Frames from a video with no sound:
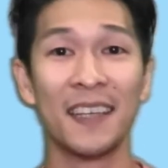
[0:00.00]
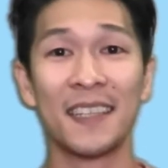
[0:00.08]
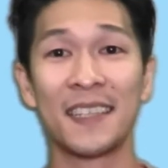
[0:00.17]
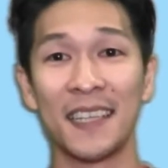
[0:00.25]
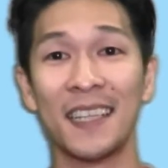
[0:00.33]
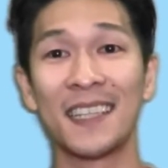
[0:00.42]

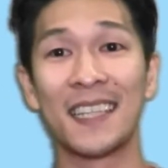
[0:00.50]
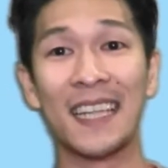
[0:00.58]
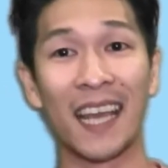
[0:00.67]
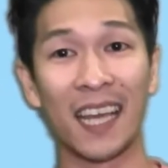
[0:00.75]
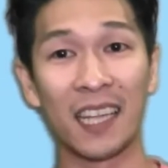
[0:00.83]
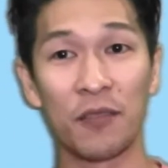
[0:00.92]
Since
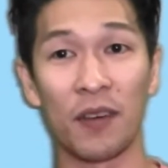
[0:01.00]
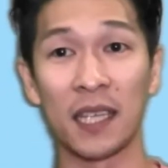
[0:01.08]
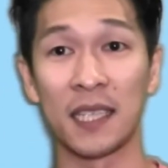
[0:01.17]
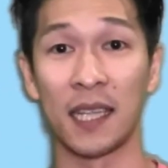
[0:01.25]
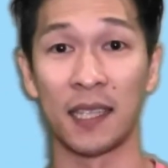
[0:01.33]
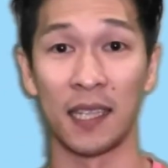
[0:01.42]
negative
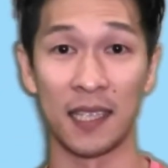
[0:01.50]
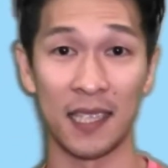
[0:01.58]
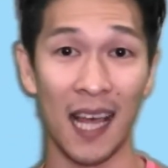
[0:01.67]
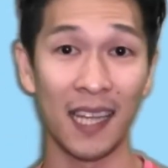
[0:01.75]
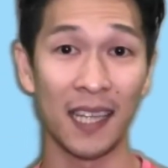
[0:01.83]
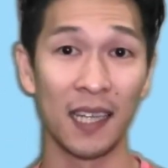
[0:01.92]
ang sentence
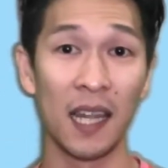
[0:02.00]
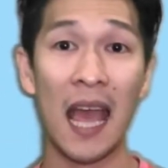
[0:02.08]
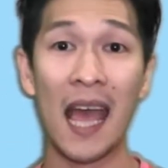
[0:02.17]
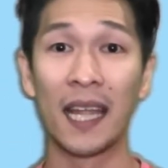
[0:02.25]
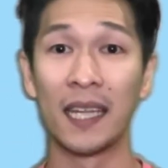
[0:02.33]
natin,